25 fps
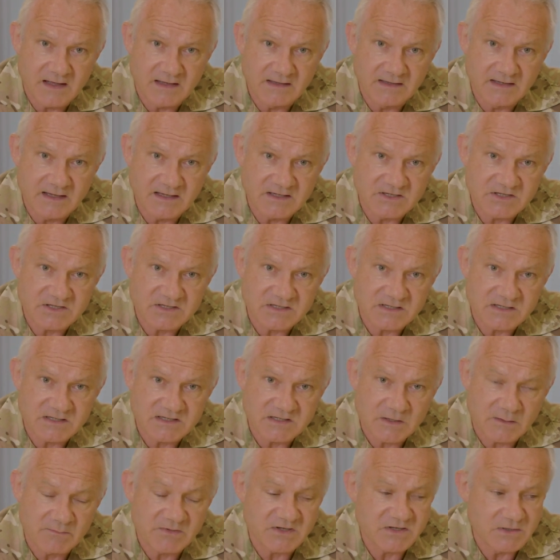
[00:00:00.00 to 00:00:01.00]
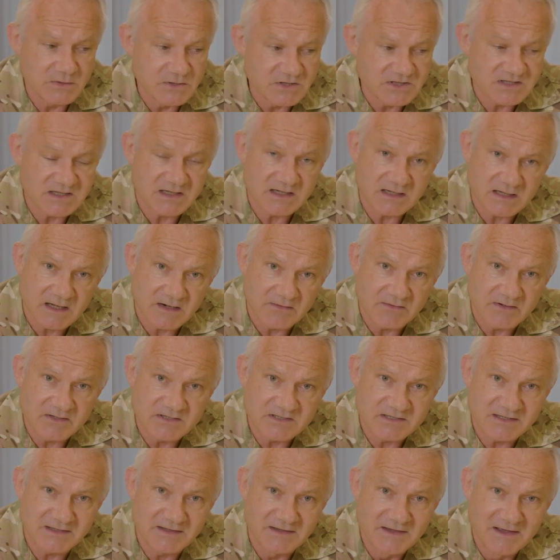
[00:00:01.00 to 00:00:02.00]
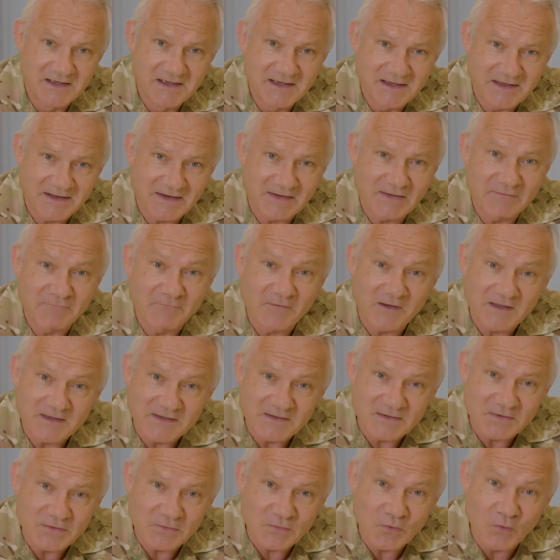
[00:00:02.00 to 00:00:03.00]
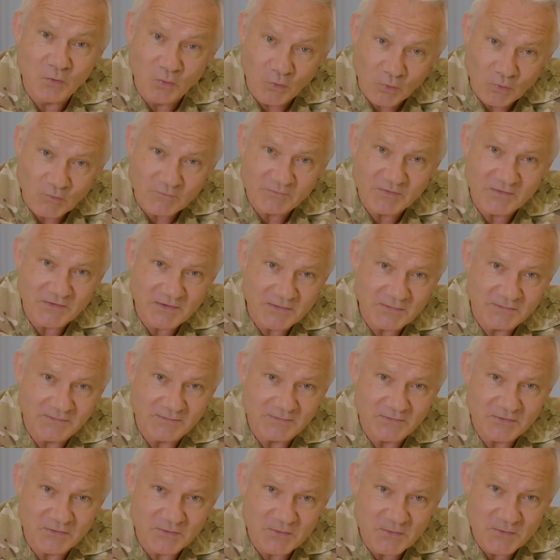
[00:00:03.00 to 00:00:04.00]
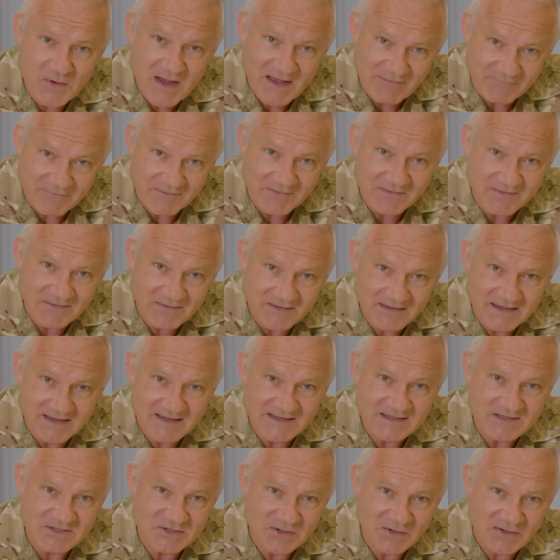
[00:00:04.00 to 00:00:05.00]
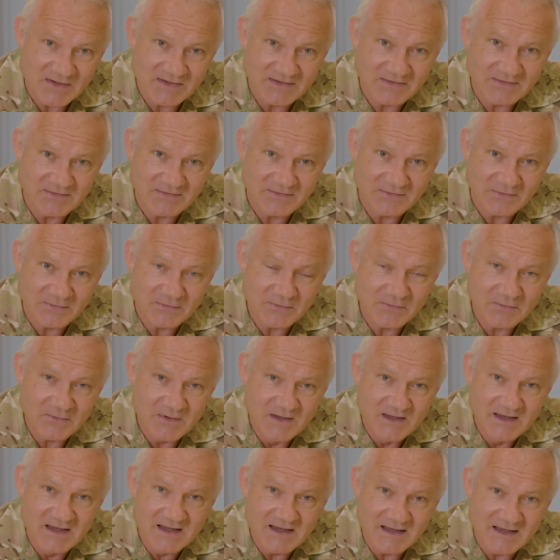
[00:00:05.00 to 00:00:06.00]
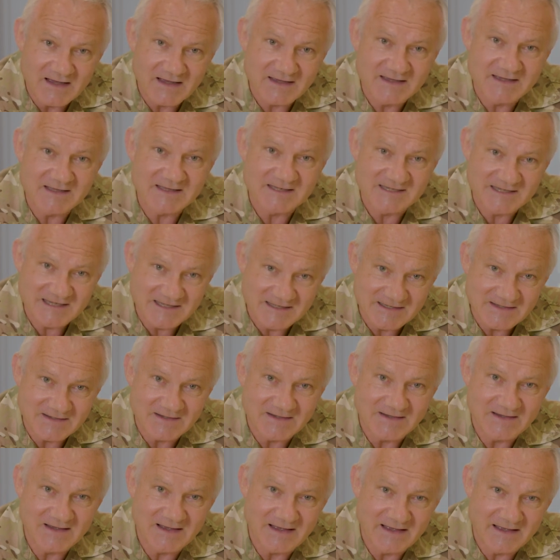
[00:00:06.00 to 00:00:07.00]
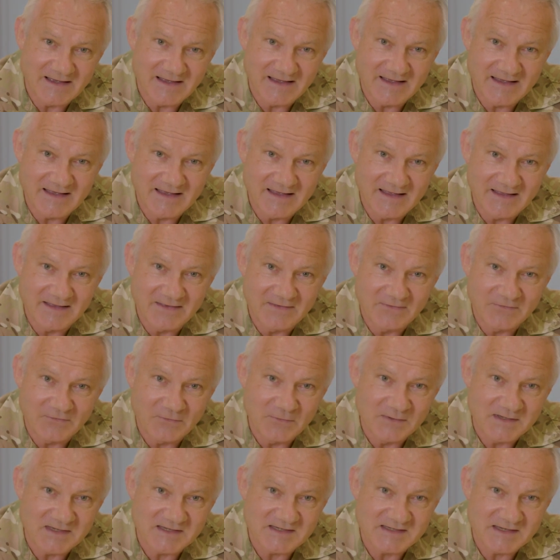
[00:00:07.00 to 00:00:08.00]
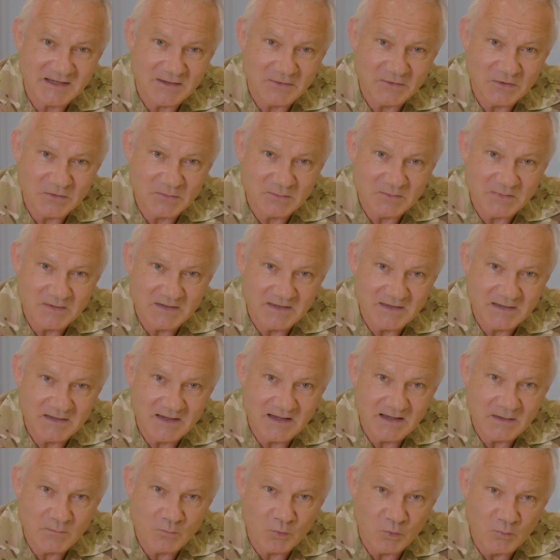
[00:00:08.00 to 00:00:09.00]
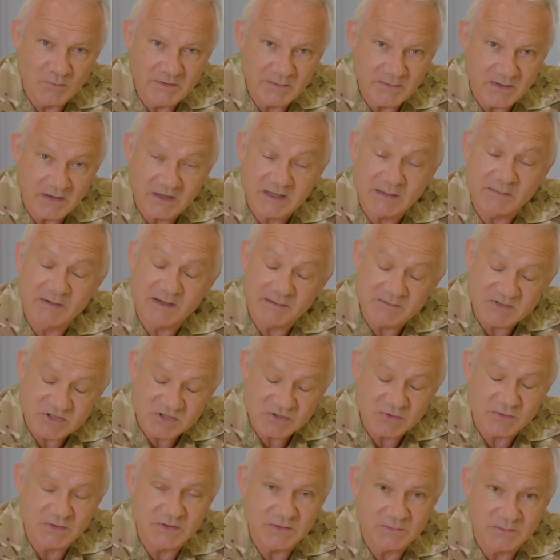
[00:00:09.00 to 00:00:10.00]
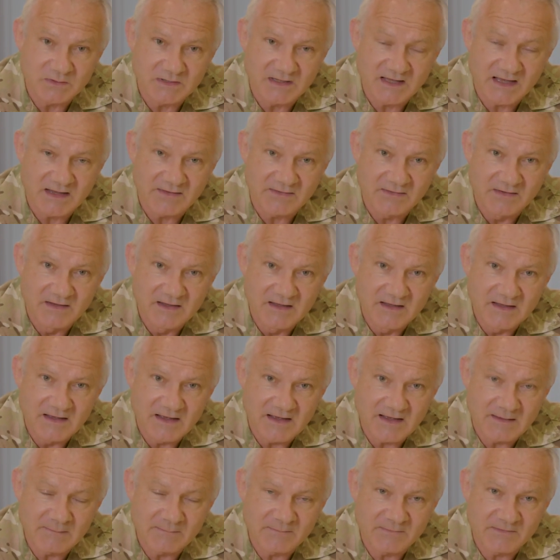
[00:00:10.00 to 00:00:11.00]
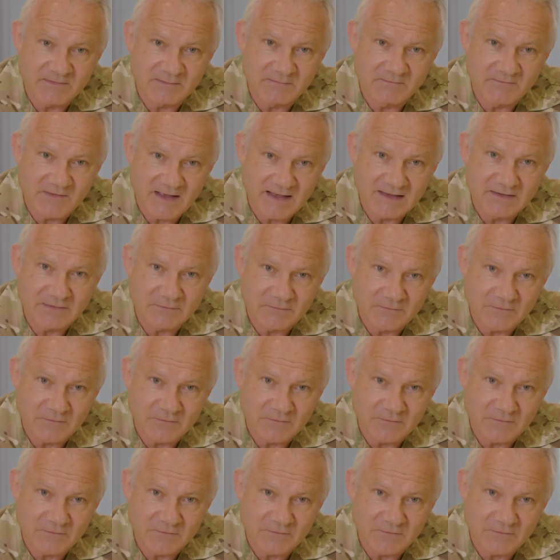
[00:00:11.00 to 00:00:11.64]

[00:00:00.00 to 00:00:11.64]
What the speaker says: nations. So I'm hugely encouraged, and I invite you all, for those of you who haven't joined, to consider in doing so. You'd be warmly welcome, and I'm sure you would get some value